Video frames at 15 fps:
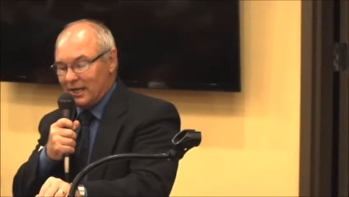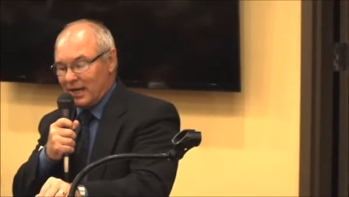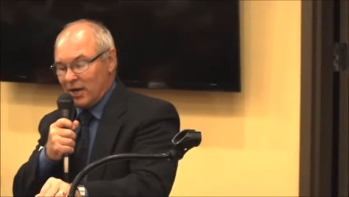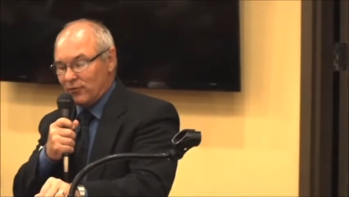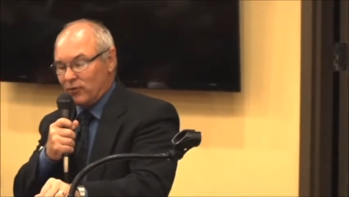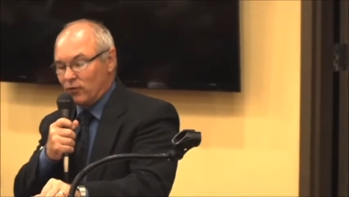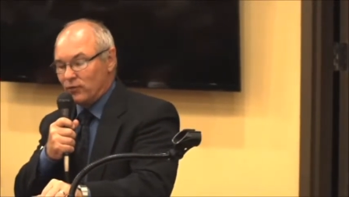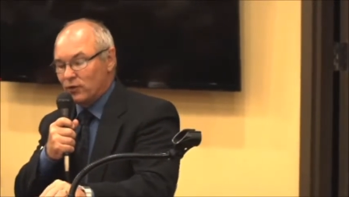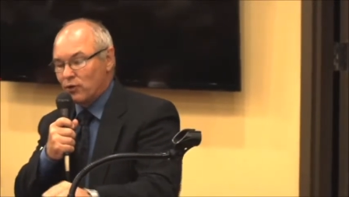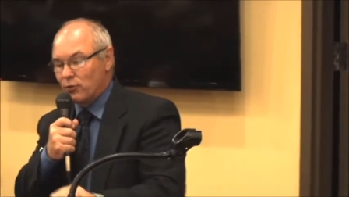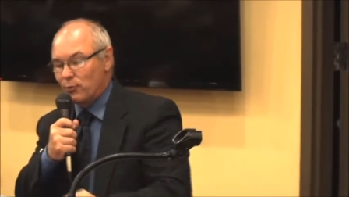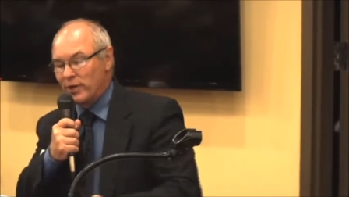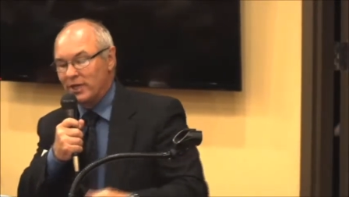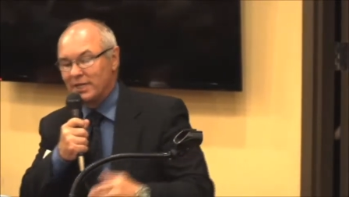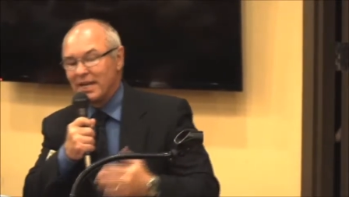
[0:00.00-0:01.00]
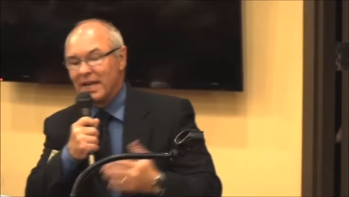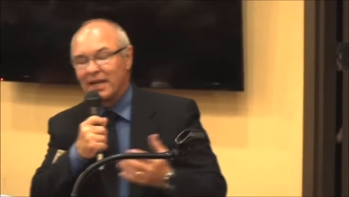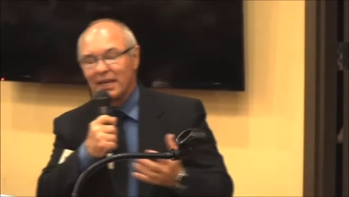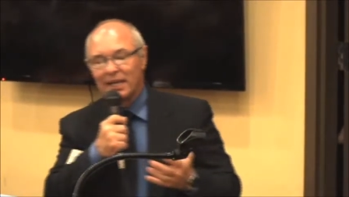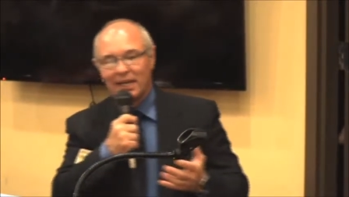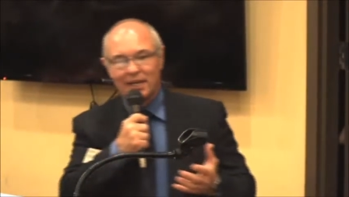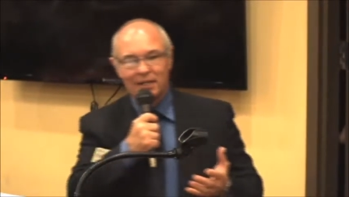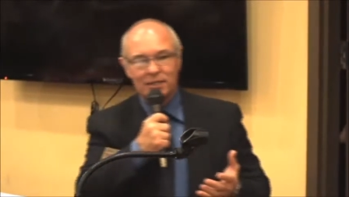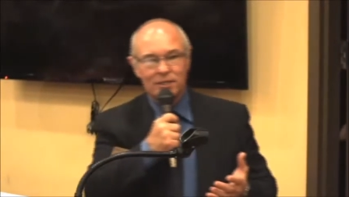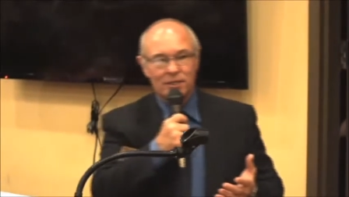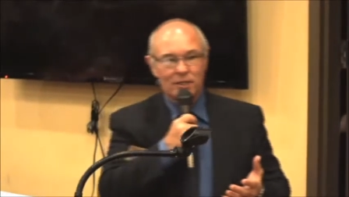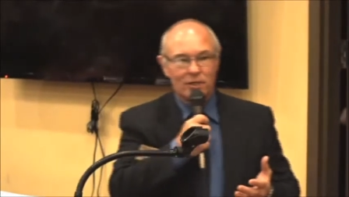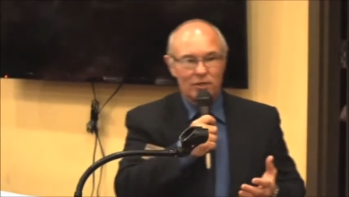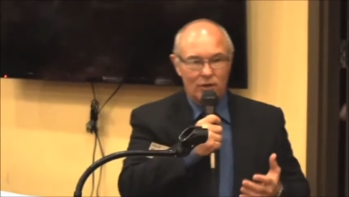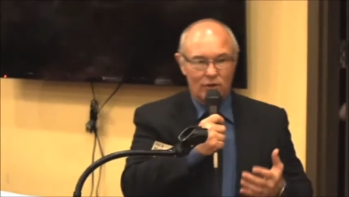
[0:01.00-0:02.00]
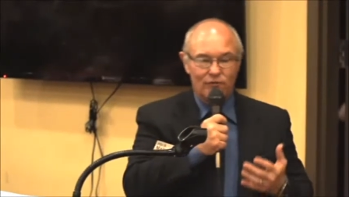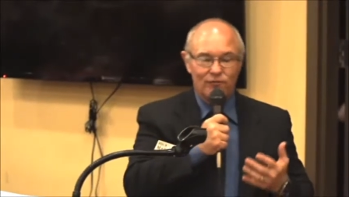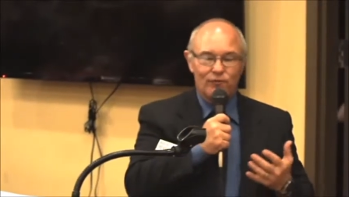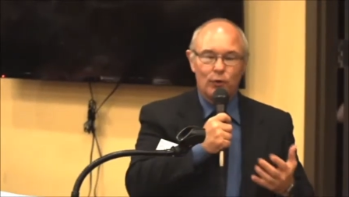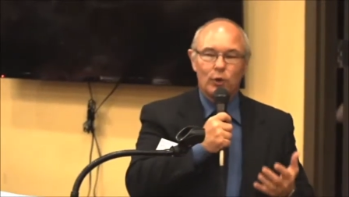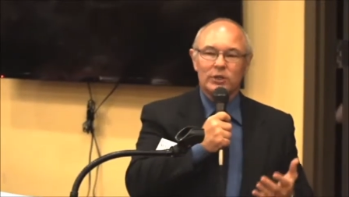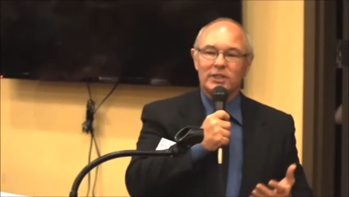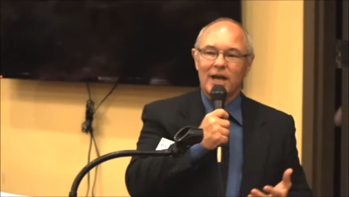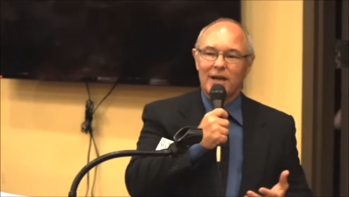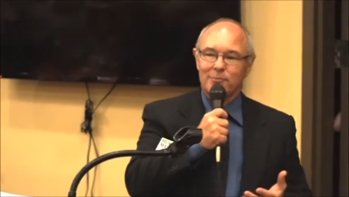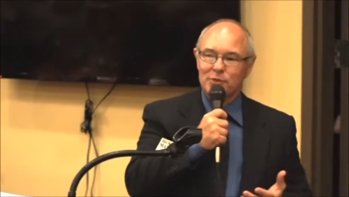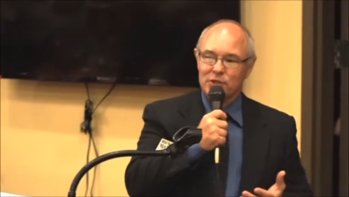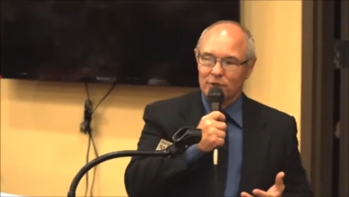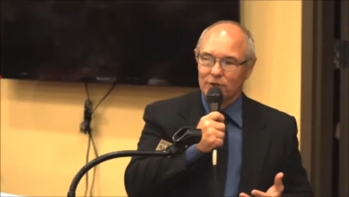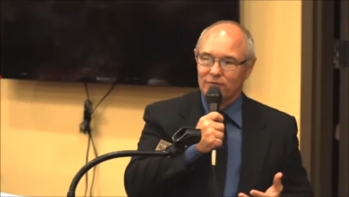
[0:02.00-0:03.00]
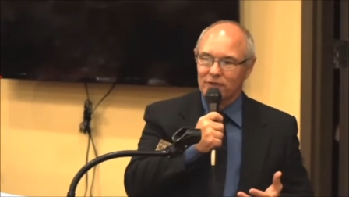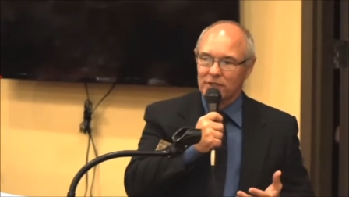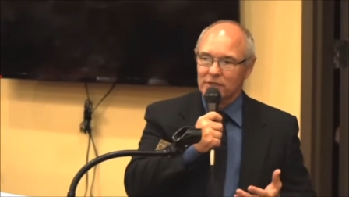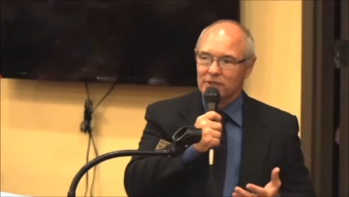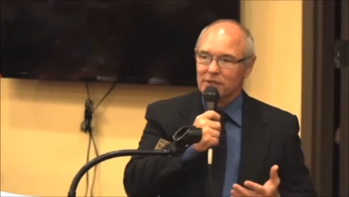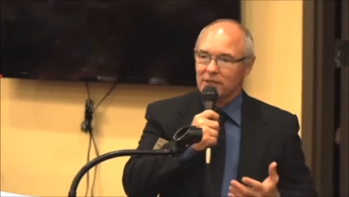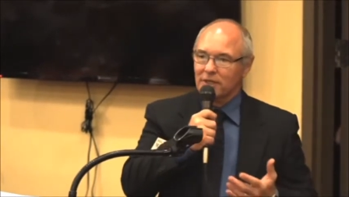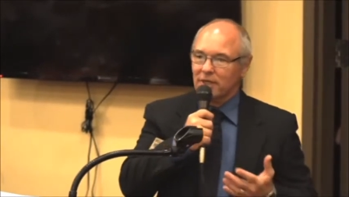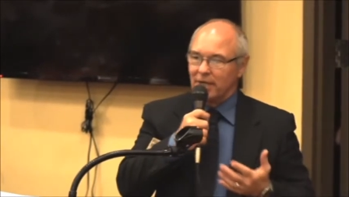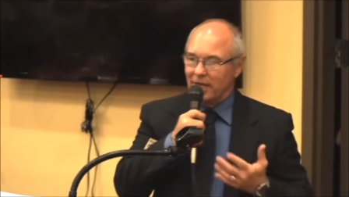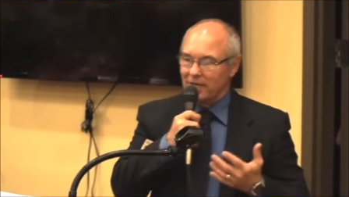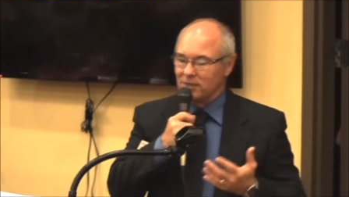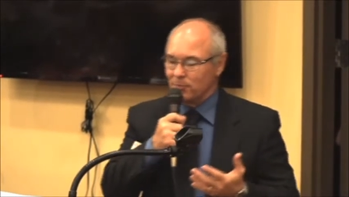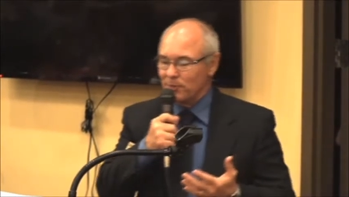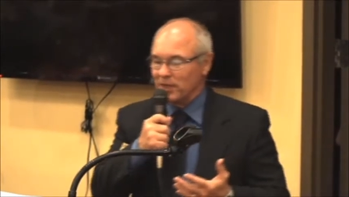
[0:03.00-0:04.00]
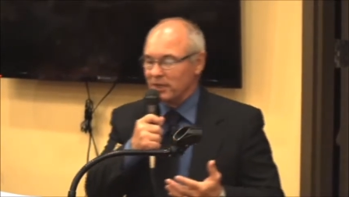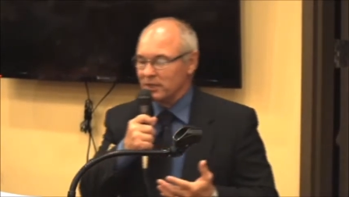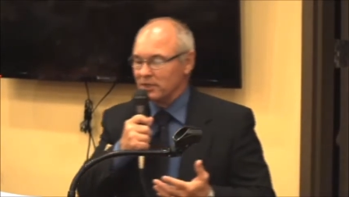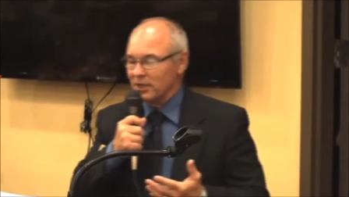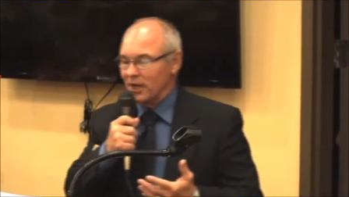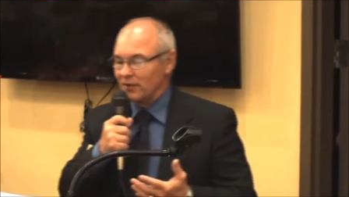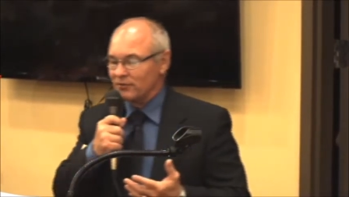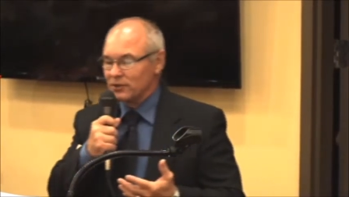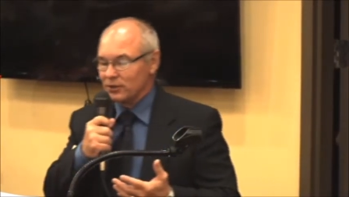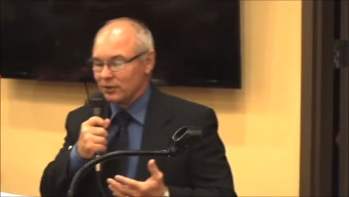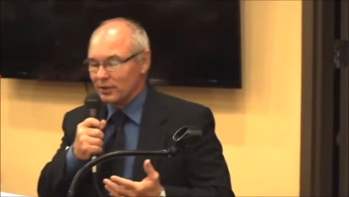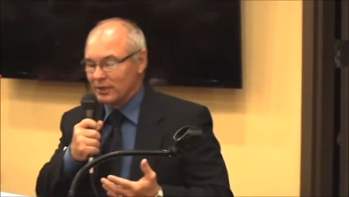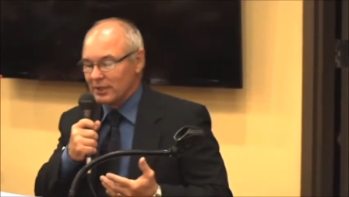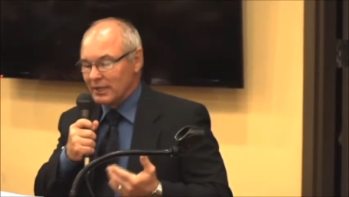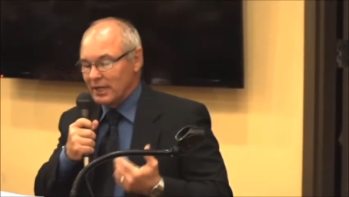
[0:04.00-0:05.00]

I have over 3 decades of full-time service as a peace officer.